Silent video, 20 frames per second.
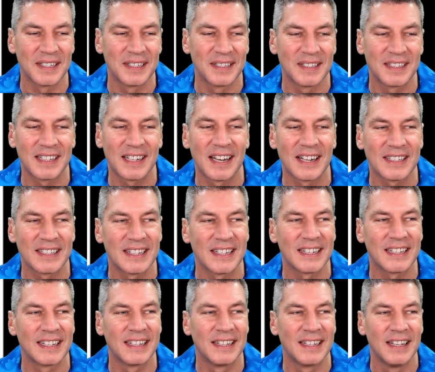It's
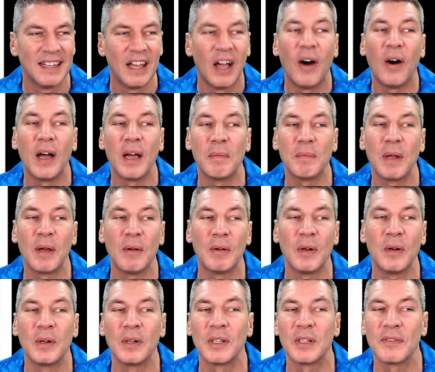classic. I am no
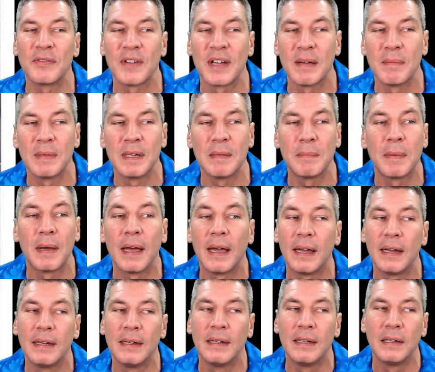longer the family
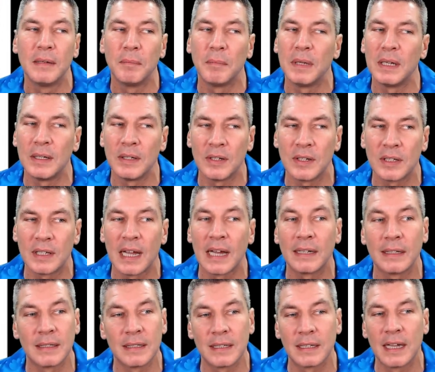pet. Me and your dad
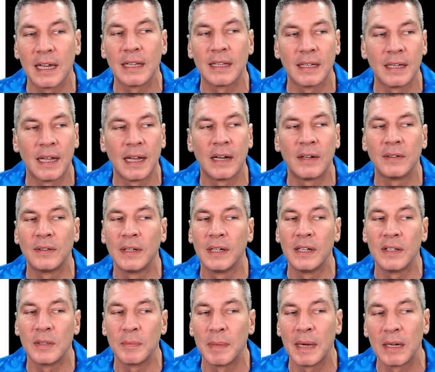are together now, and
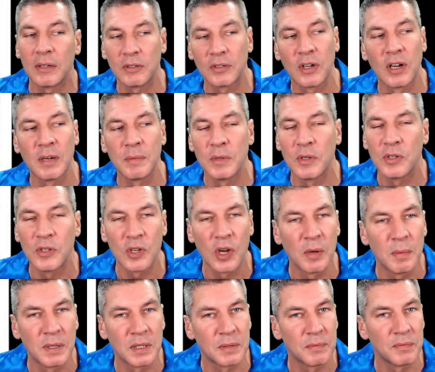it's about time you show
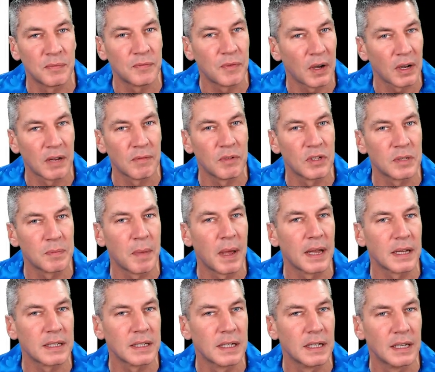me some fucking
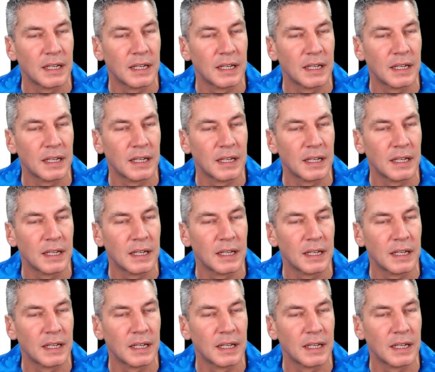respect.